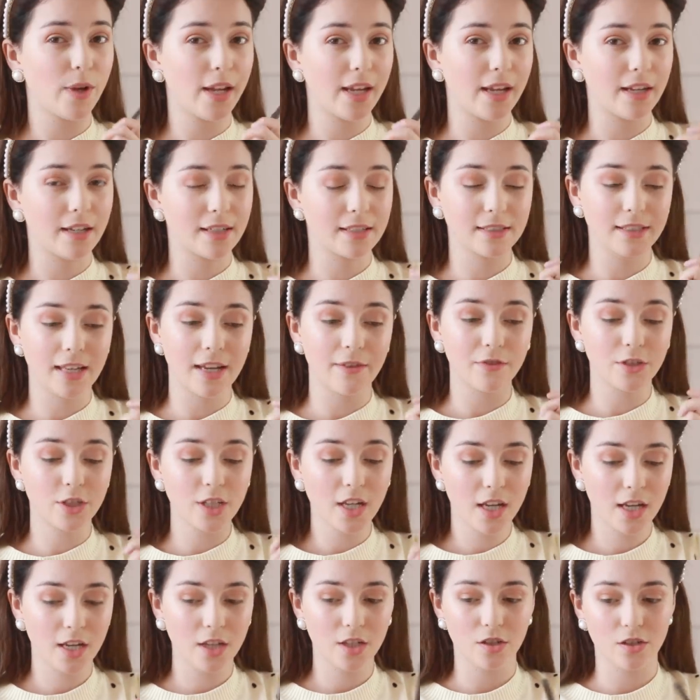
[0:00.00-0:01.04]
wing because I've
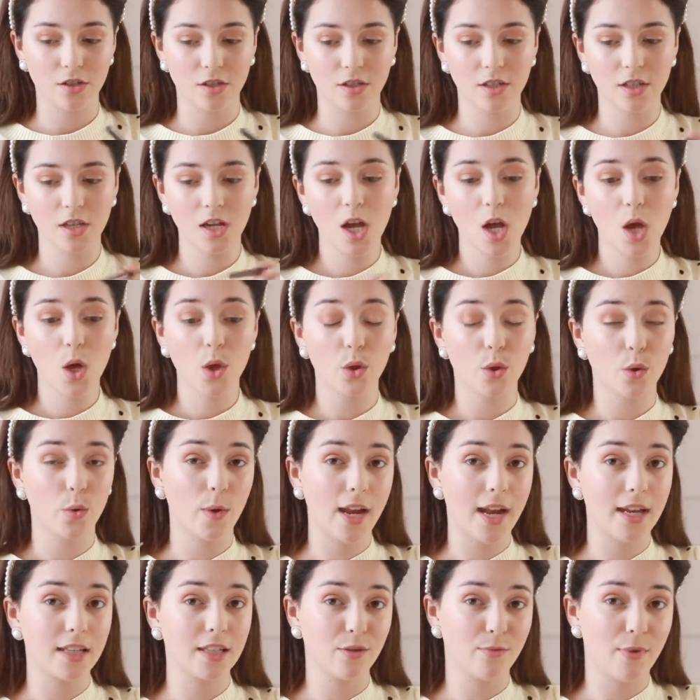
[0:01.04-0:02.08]
changed the
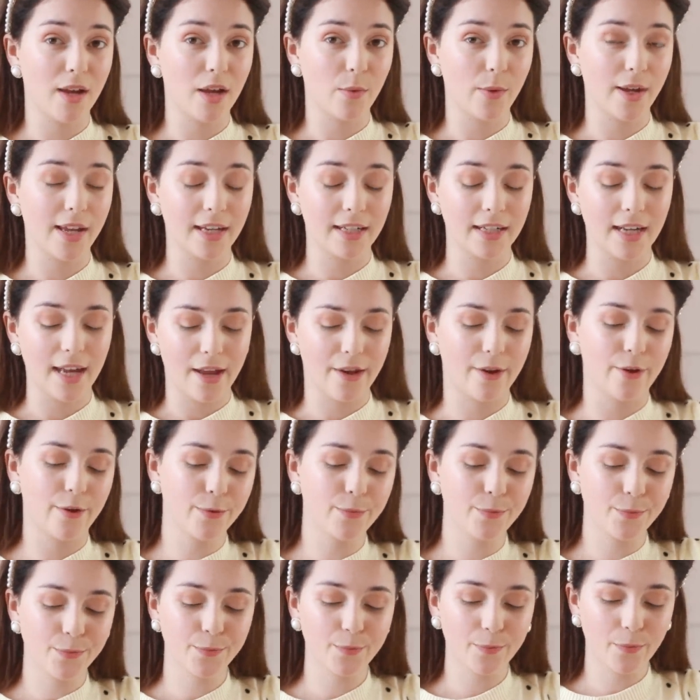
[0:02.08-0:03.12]
way I do my wing now.